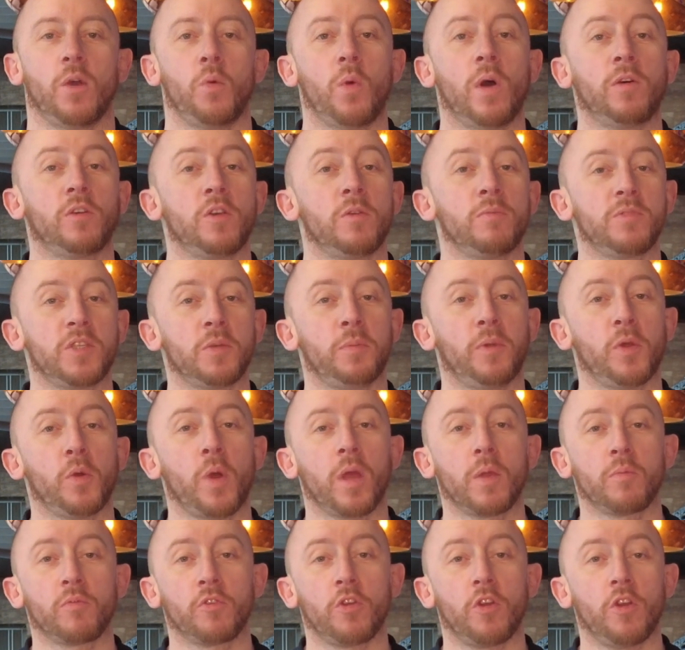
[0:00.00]
Welcome to Blue
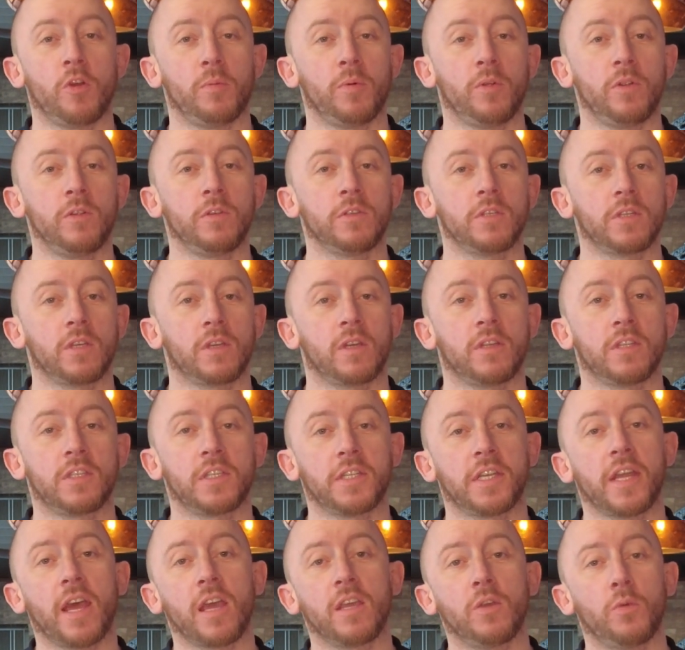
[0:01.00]
Ape Renewables, and
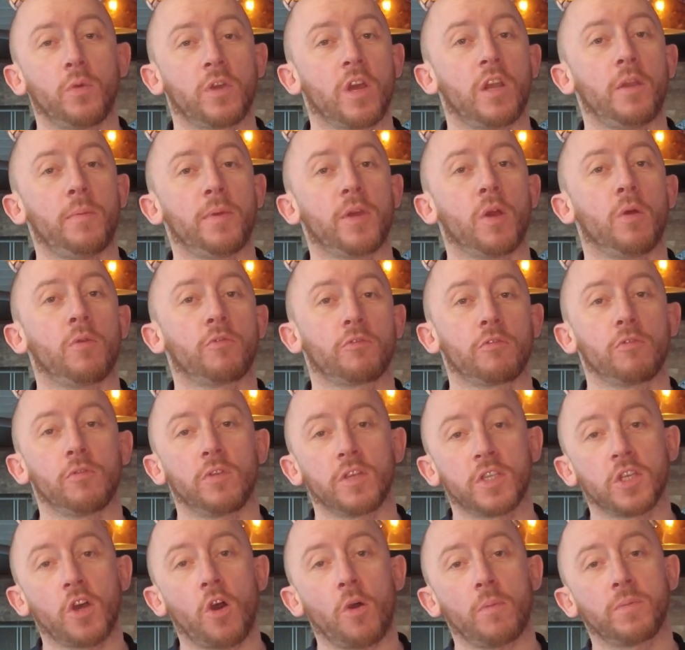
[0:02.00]
today we're going to be going through
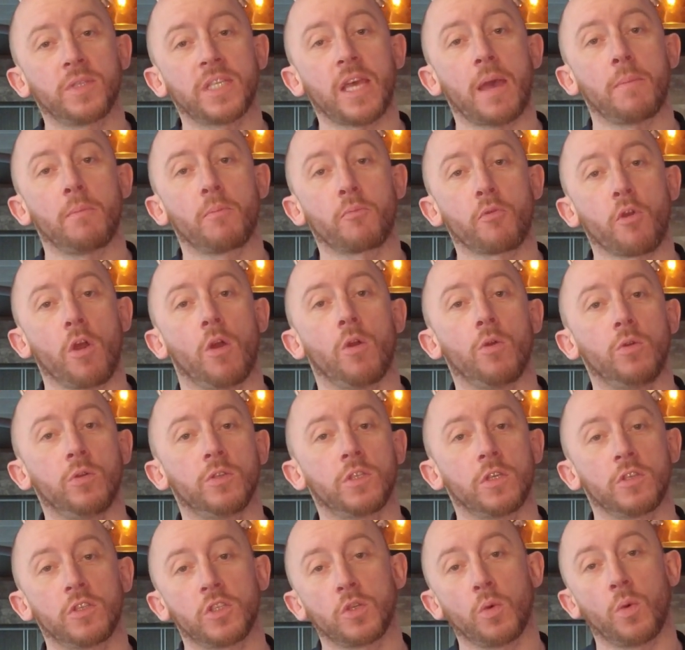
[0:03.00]
the top ten
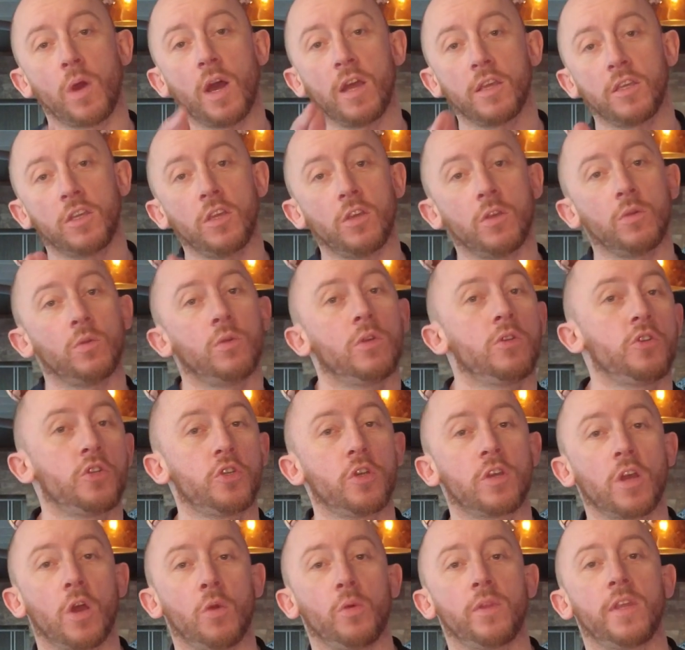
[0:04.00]
pros as to why you
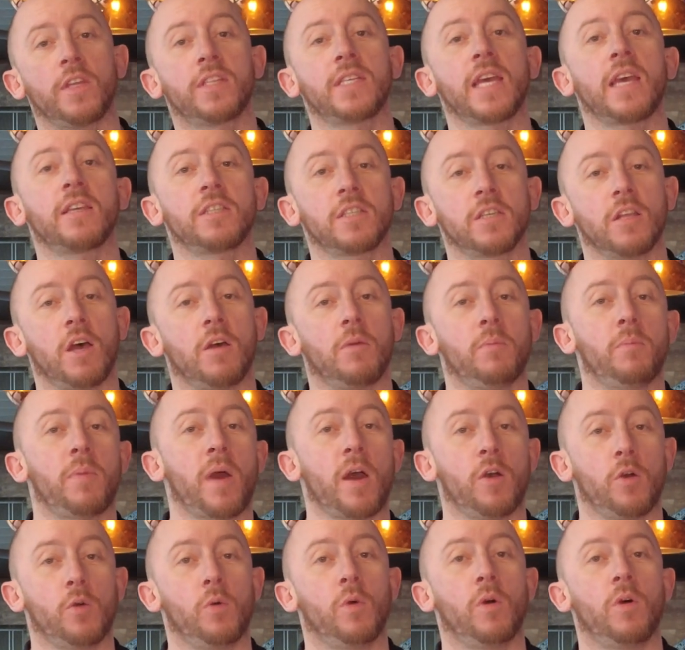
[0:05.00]
should go with a Tesla
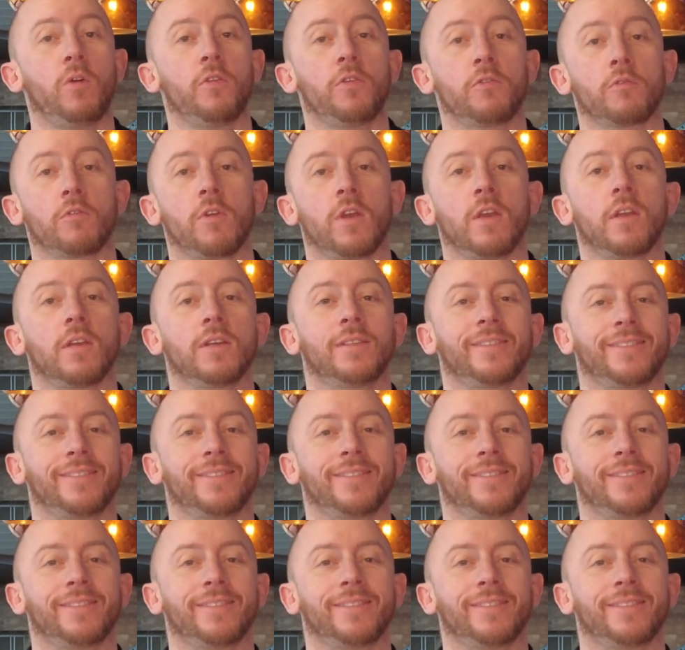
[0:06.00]
Powerwall three.